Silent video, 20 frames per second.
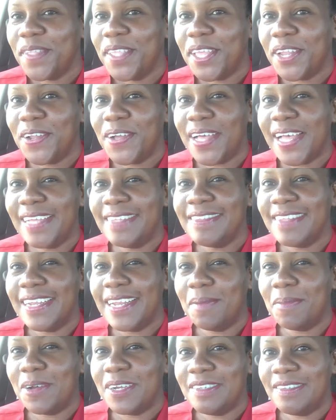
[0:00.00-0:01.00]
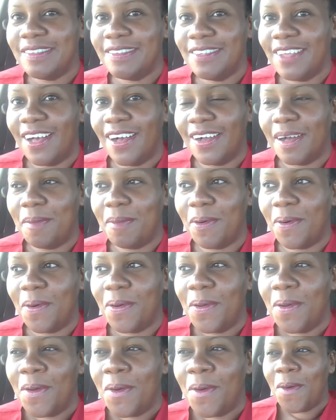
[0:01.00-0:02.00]
You know, guys, and I'm going to talk about
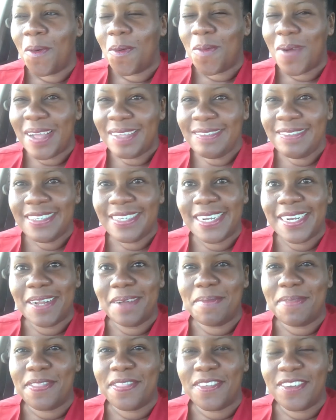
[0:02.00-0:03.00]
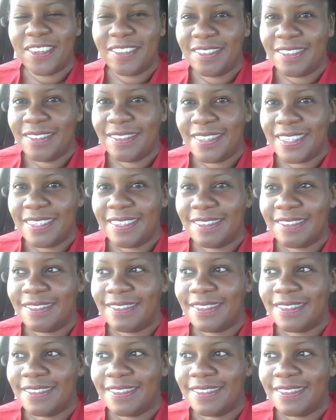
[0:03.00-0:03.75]
why is it that I'm 36,